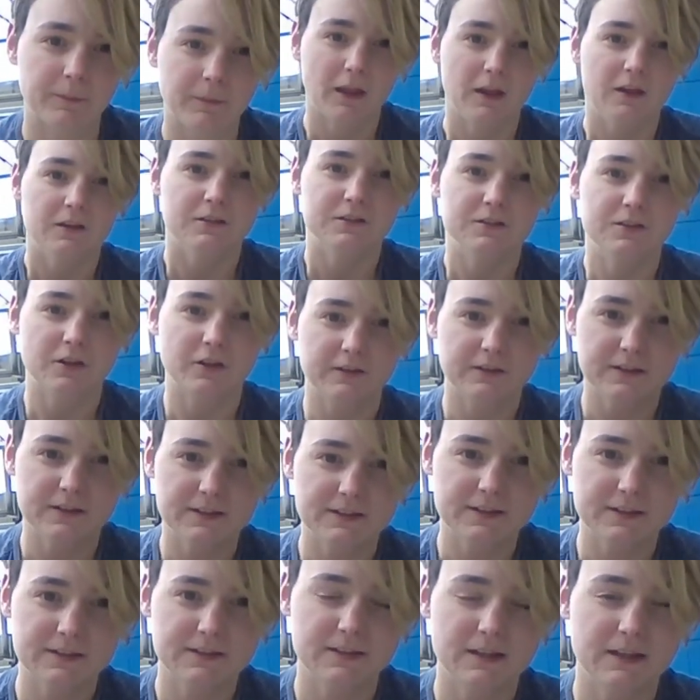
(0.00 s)
So
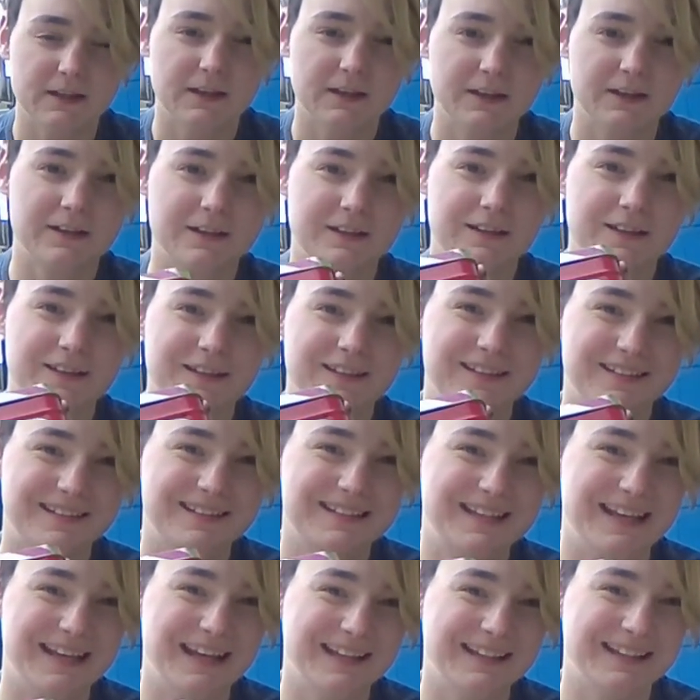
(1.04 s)
this is the
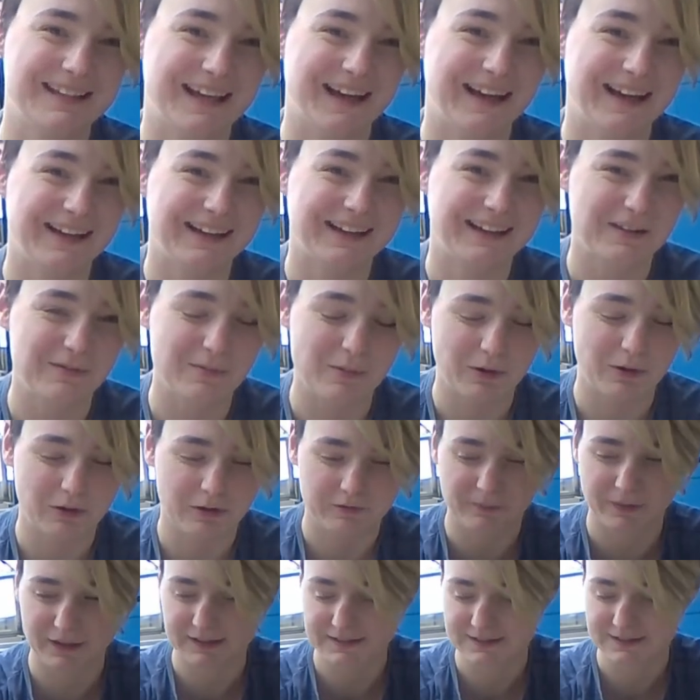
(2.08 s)
tin that I keep all
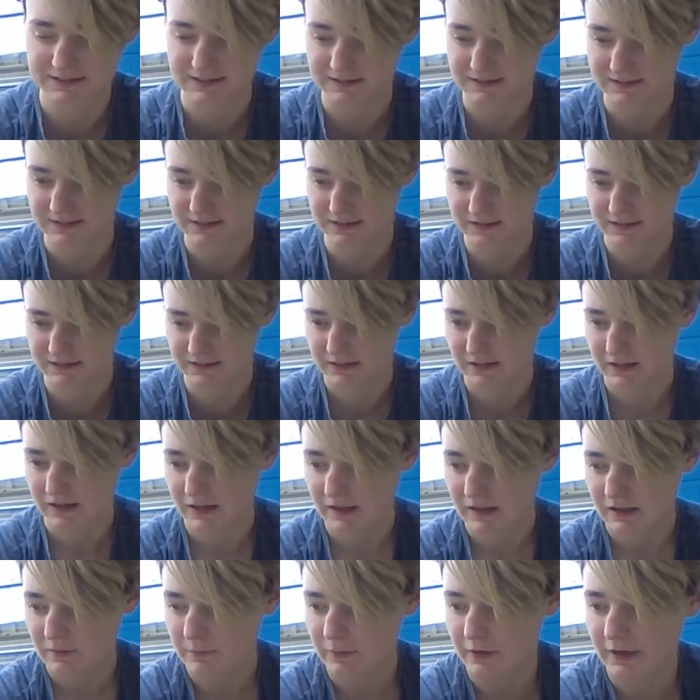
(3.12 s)
of my seeds in,
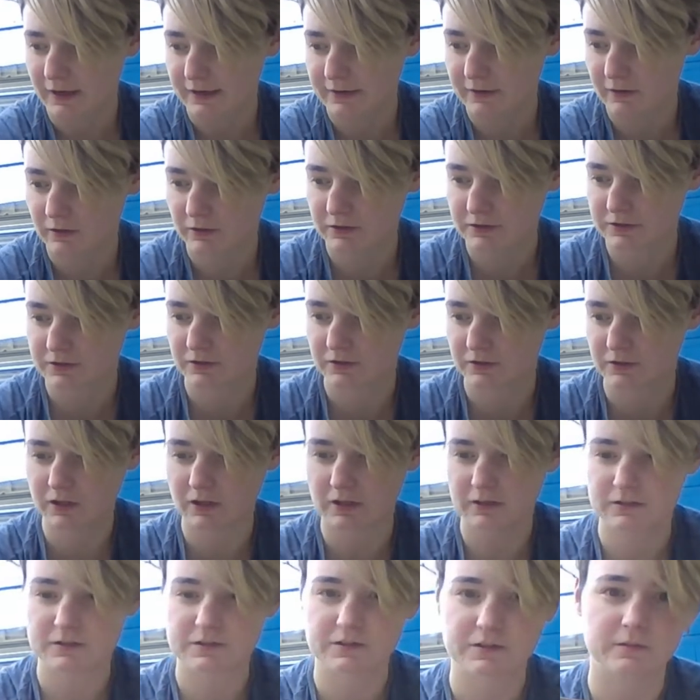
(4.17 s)
but I also
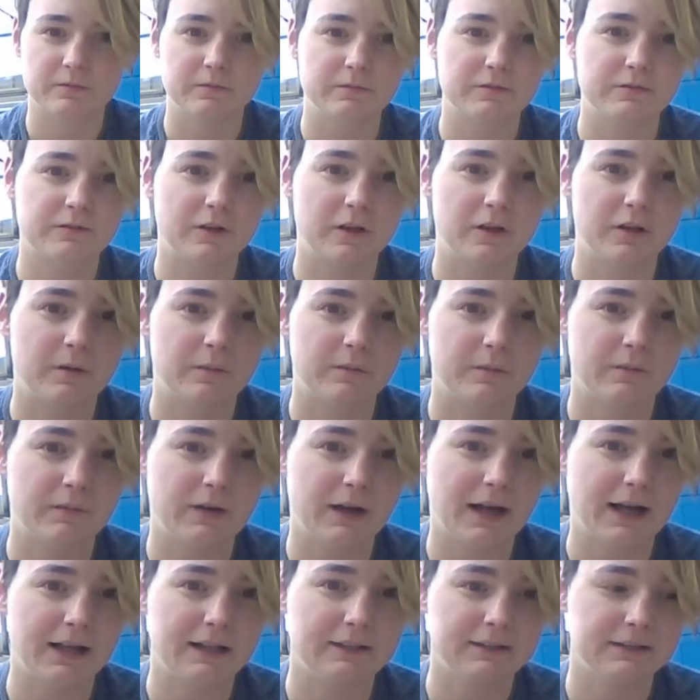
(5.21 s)
got some from
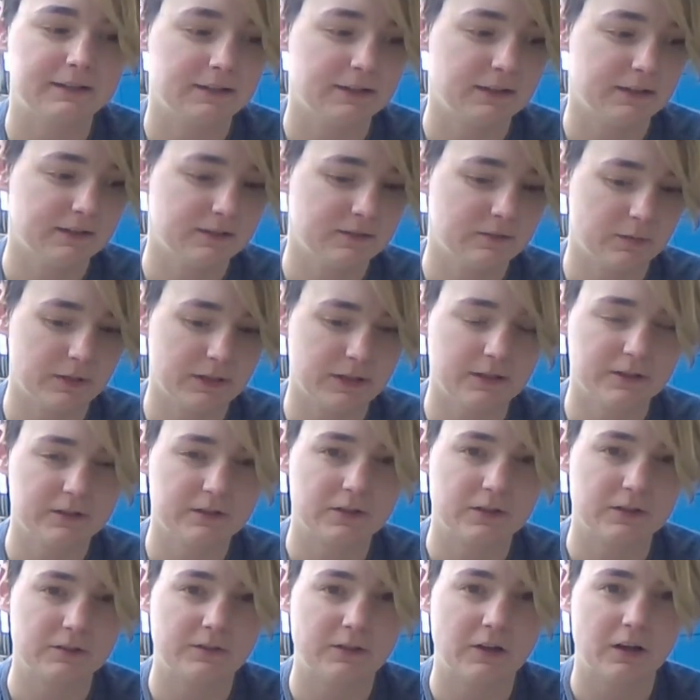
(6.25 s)
Aldi this week.
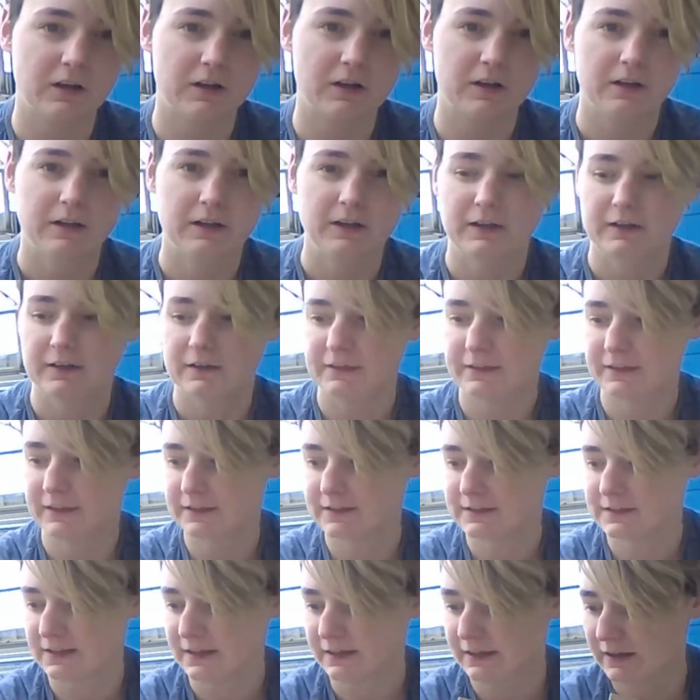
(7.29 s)
So they've got
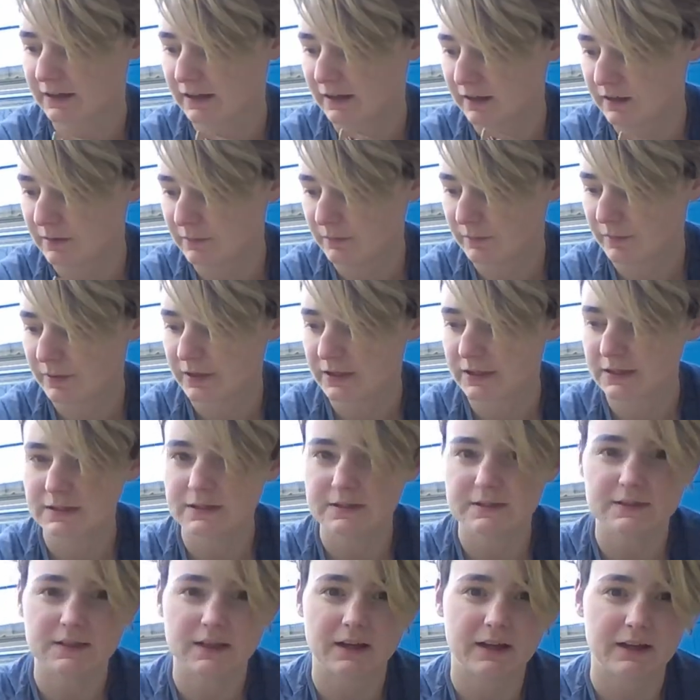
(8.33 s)
things like
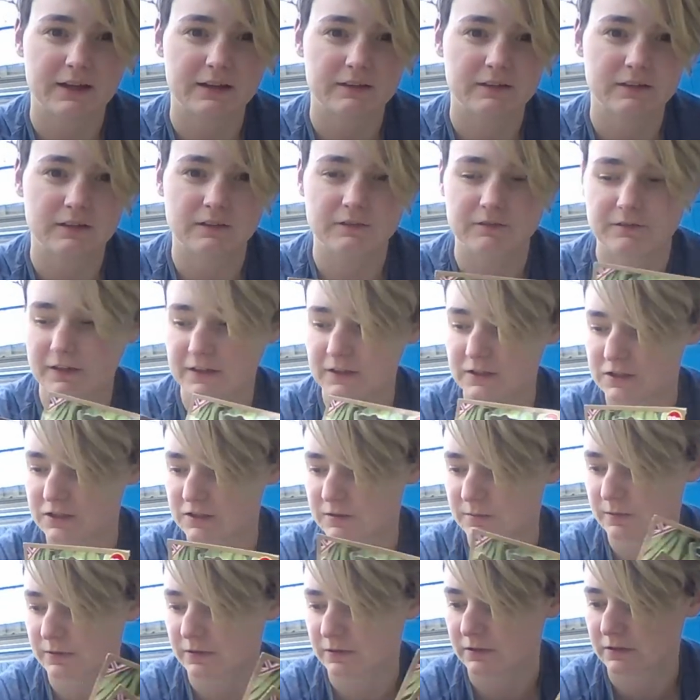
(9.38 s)
peas and
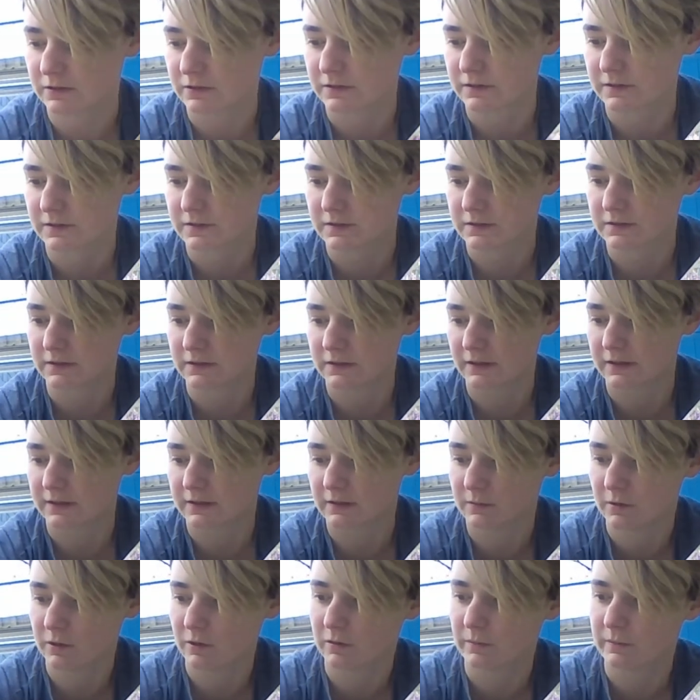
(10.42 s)
vegetables at
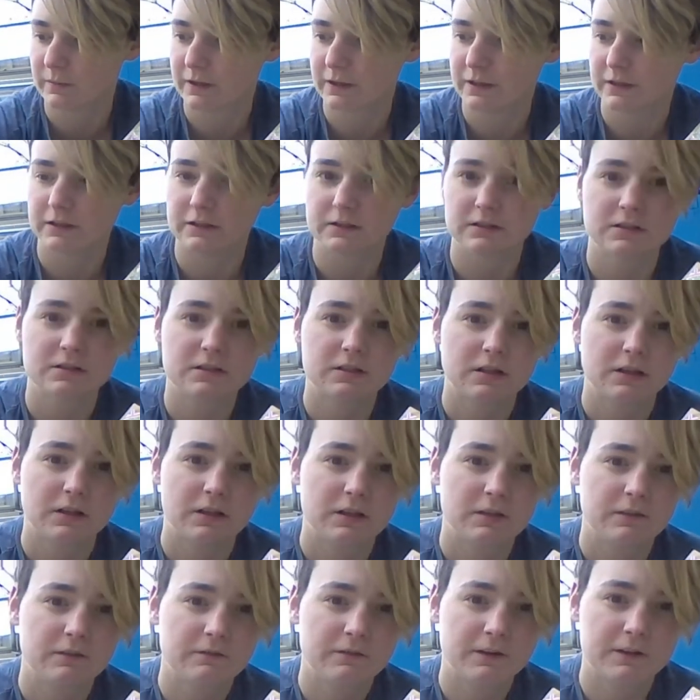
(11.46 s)
the moment,
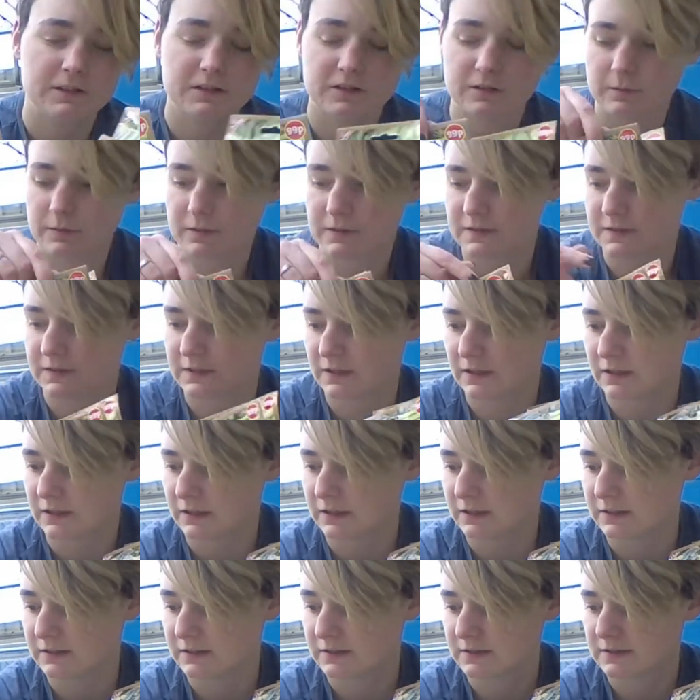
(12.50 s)
vegetable
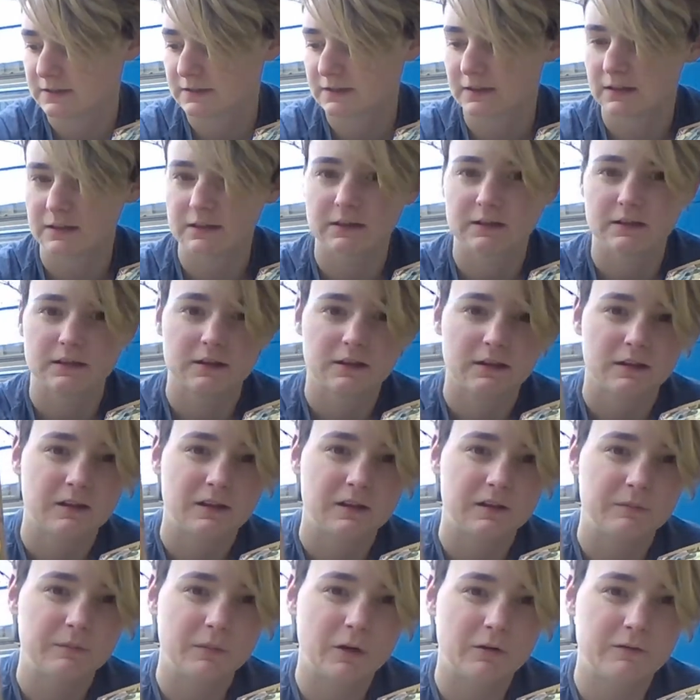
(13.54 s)

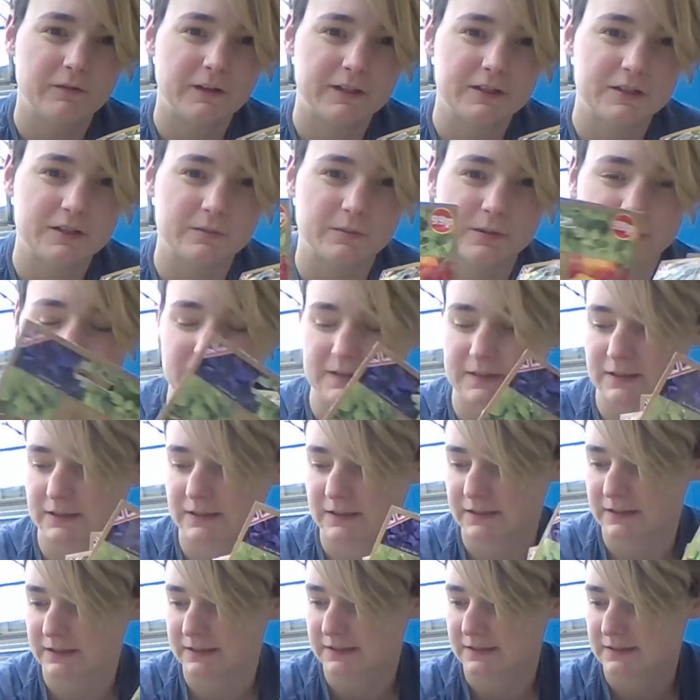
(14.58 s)
seeds, more vegetable
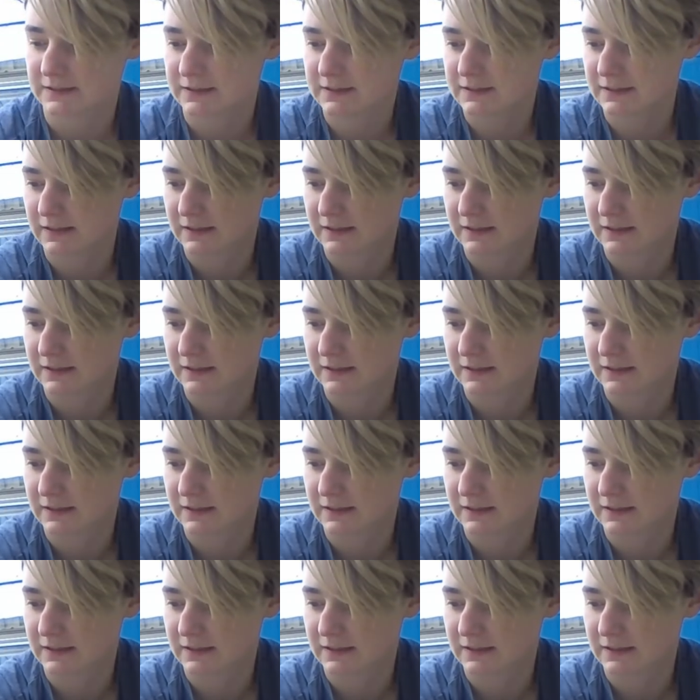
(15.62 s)
seeds,